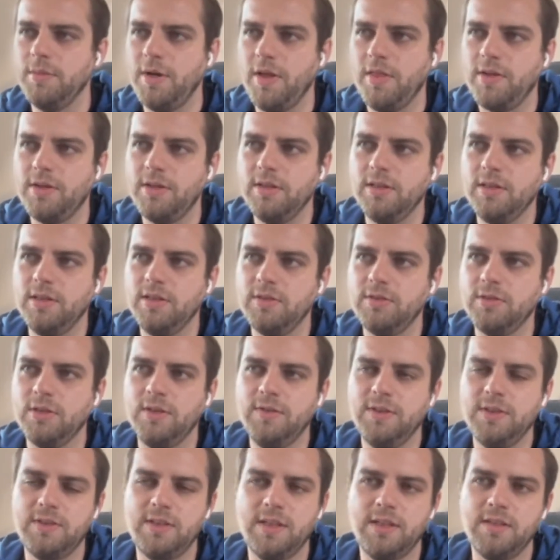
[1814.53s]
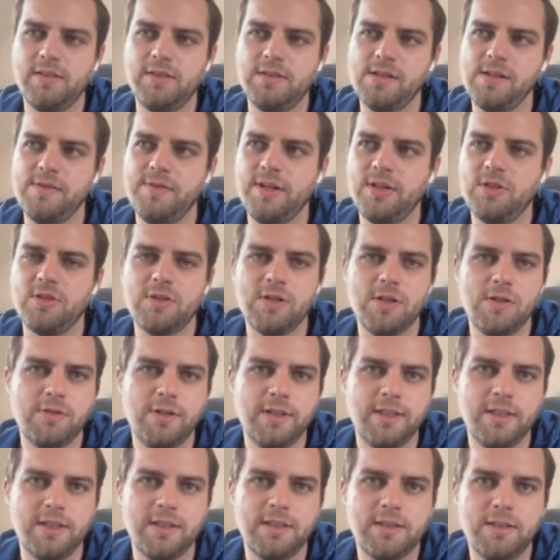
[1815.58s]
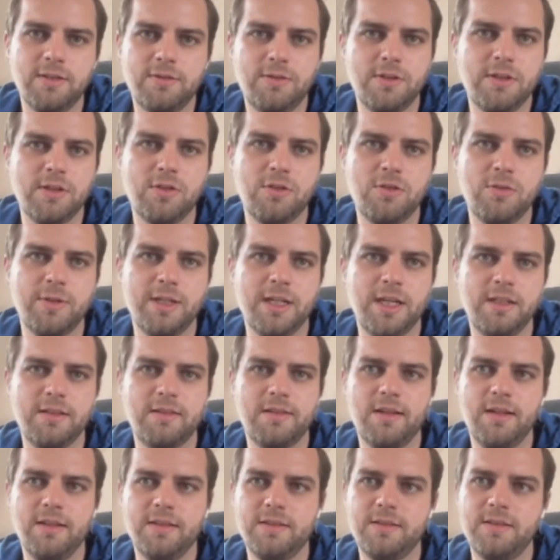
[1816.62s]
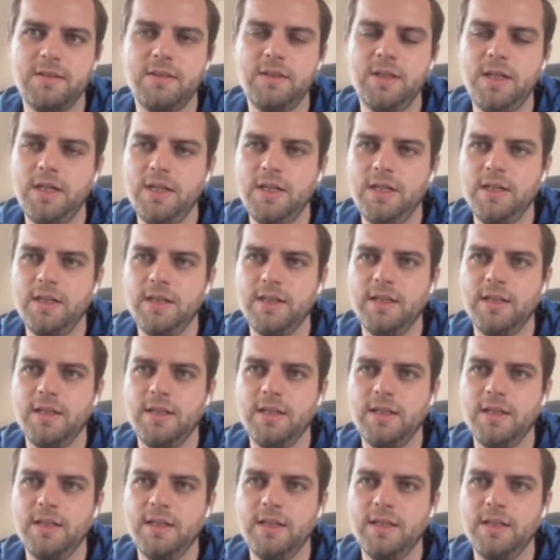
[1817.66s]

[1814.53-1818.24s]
other service that is eventually running in a different Kubernetes cluster,